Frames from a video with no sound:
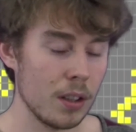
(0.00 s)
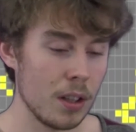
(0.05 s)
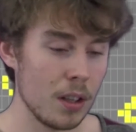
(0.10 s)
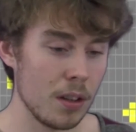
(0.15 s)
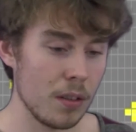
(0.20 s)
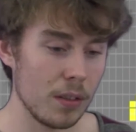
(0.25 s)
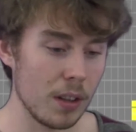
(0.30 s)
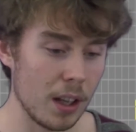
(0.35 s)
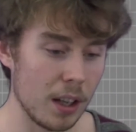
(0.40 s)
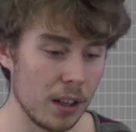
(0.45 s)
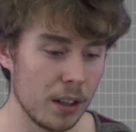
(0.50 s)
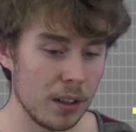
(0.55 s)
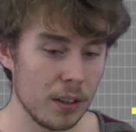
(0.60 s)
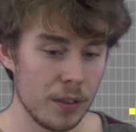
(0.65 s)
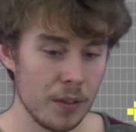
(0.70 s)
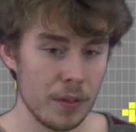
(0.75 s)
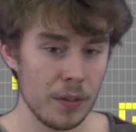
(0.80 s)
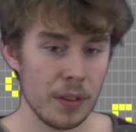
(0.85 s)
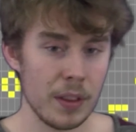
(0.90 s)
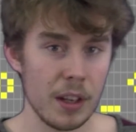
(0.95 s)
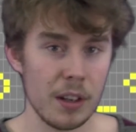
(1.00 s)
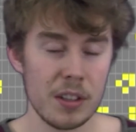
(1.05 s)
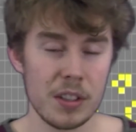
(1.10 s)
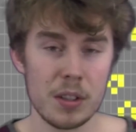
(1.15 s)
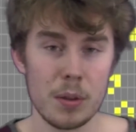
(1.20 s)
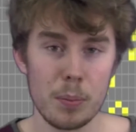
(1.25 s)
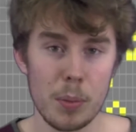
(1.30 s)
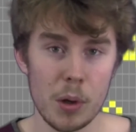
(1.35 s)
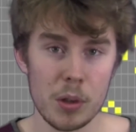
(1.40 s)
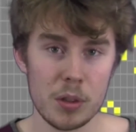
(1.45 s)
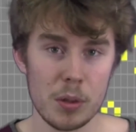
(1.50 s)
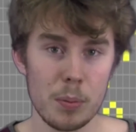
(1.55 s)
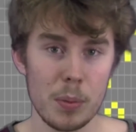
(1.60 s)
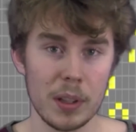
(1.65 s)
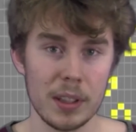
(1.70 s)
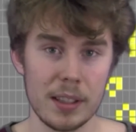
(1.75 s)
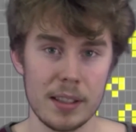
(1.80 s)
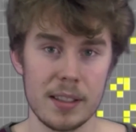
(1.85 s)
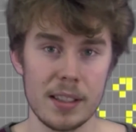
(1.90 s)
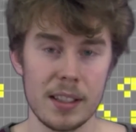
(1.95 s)
then there is the
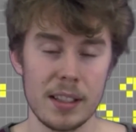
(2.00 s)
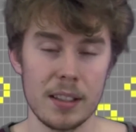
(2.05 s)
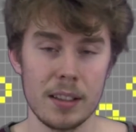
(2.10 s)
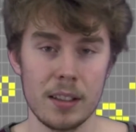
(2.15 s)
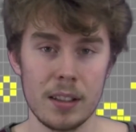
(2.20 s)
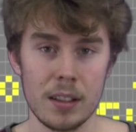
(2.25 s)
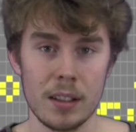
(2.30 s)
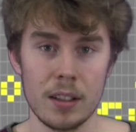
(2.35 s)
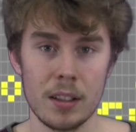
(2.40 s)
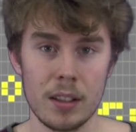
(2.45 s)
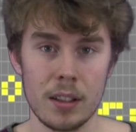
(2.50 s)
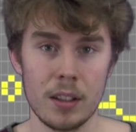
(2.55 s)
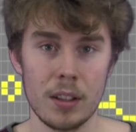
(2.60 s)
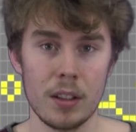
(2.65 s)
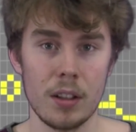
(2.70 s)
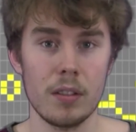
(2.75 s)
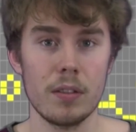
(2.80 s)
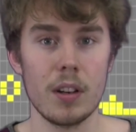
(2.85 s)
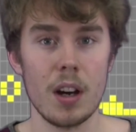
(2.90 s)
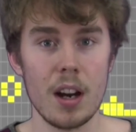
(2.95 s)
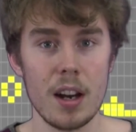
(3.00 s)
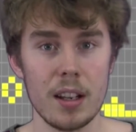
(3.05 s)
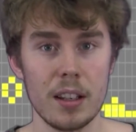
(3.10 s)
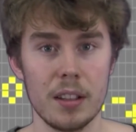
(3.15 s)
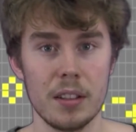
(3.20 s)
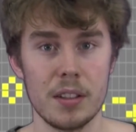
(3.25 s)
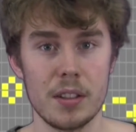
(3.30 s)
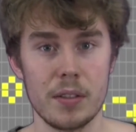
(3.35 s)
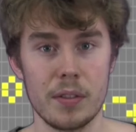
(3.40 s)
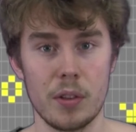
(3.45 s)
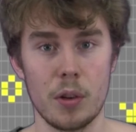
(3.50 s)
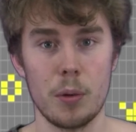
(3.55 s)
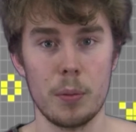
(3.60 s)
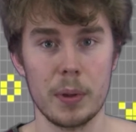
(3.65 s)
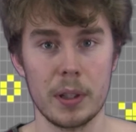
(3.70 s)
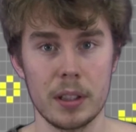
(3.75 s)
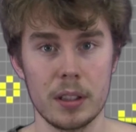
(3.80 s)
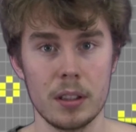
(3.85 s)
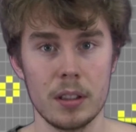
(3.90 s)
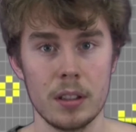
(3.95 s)
possibility of islands
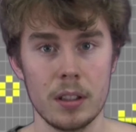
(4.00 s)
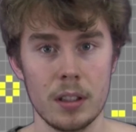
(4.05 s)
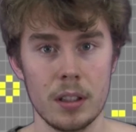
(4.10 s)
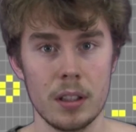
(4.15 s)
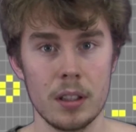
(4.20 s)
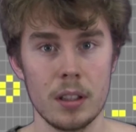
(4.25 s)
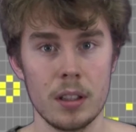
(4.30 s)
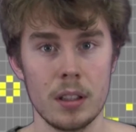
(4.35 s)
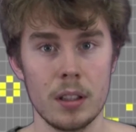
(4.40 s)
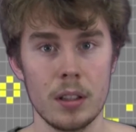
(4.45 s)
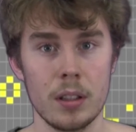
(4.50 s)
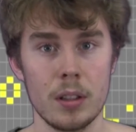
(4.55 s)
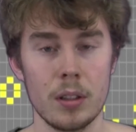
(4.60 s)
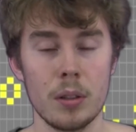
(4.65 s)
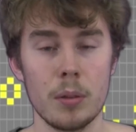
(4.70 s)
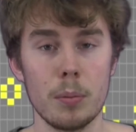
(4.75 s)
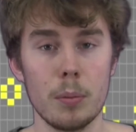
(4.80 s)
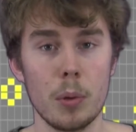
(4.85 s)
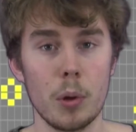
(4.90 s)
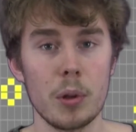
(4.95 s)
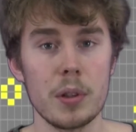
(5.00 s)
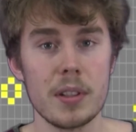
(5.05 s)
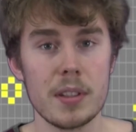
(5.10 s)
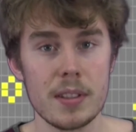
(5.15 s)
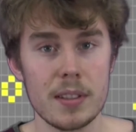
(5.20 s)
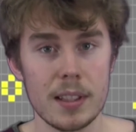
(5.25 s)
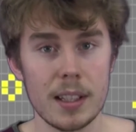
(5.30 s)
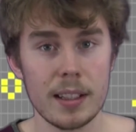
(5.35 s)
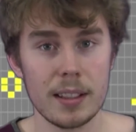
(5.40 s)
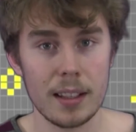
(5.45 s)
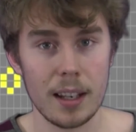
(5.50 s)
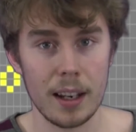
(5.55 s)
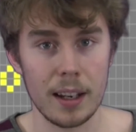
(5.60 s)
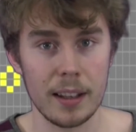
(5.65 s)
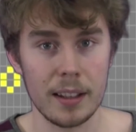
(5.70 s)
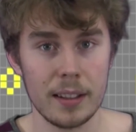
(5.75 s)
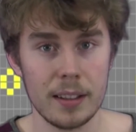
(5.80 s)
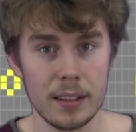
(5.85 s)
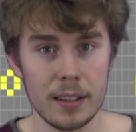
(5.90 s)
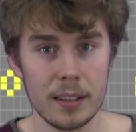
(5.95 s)
forming more distinctly
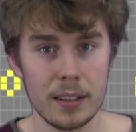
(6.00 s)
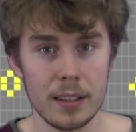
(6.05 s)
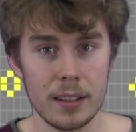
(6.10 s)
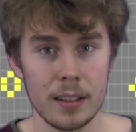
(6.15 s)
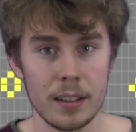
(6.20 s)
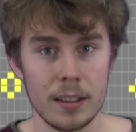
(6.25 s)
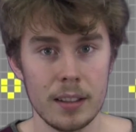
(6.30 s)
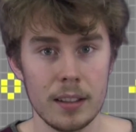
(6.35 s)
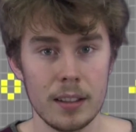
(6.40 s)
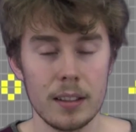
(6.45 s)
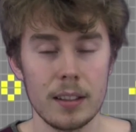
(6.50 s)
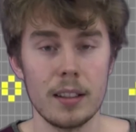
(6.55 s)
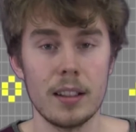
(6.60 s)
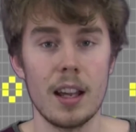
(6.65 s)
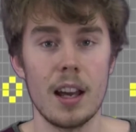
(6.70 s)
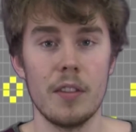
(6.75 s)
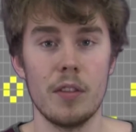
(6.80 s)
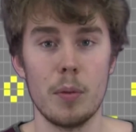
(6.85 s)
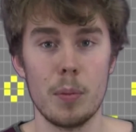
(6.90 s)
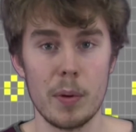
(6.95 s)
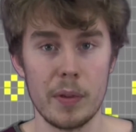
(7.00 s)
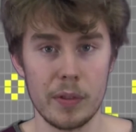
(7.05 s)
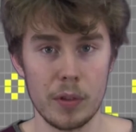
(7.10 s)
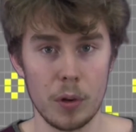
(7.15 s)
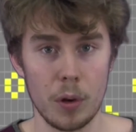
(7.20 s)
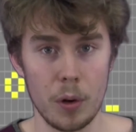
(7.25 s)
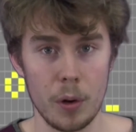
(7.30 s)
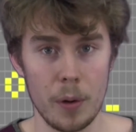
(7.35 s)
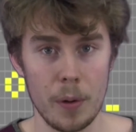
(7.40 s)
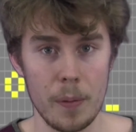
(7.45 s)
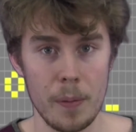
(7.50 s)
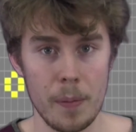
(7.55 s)
than ever before.